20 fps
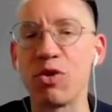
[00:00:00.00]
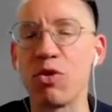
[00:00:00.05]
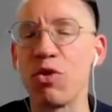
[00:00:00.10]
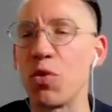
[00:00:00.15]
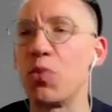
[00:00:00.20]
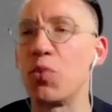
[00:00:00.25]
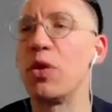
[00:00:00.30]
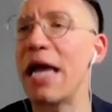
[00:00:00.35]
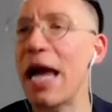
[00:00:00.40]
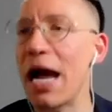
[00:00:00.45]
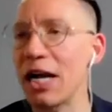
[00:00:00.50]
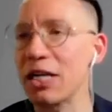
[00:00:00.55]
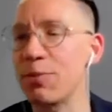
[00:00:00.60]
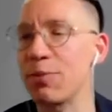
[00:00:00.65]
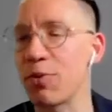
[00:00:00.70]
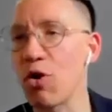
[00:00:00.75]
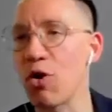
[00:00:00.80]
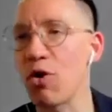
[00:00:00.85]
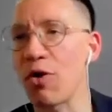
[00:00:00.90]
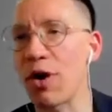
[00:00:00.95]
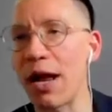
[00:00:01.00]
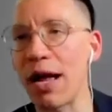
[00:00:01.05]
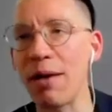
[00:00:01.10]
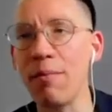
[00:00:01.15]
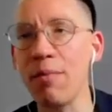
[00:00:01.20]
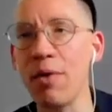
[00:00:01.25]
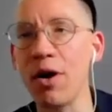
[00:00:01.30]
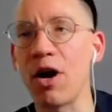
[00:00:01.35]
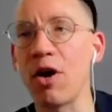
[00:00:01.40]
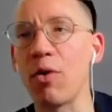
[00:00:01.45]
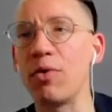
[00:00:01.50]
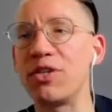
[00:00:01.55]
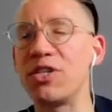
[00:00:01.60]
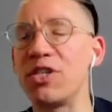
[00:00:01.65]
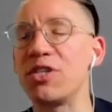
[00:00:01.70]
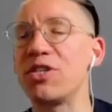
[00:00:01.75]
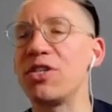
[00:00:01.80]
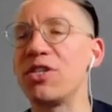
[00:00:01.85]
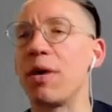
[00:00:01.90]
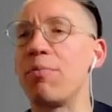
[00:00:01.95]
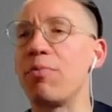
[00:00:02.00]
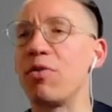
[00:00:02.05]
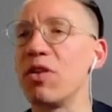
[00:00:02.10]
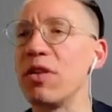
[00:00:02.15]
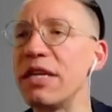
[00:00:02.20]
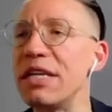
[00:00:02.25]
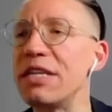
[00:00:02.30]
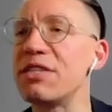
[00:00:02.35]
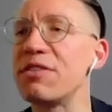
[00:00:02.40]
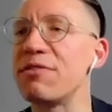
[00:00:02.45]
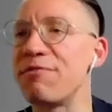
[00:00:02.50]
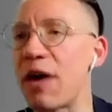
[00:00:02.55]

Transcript: So the REACT program, uh, which is a police,